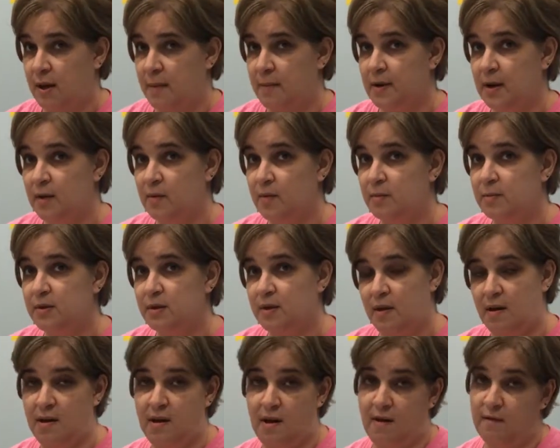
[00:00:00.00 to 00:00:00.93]
How many rooms do
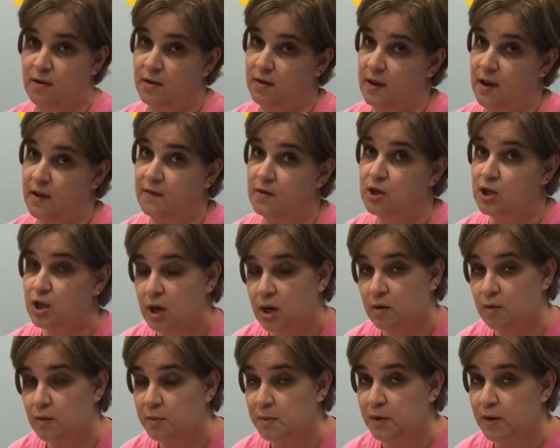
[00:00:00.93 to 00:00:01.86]
they have? Do they have to
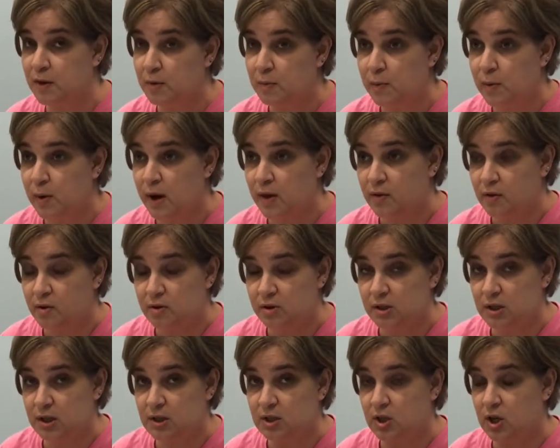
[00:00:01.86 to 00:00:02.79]
share a room with their brother or
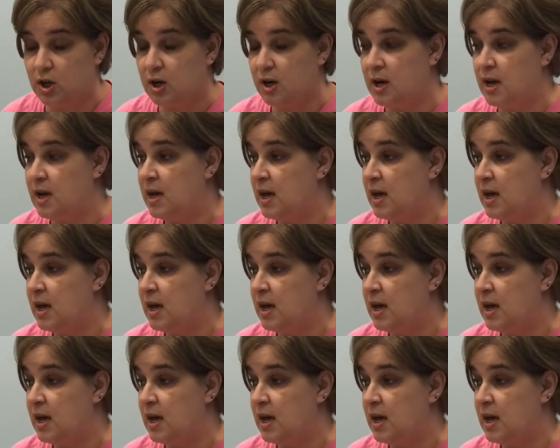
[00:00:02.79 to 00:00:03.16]
sister?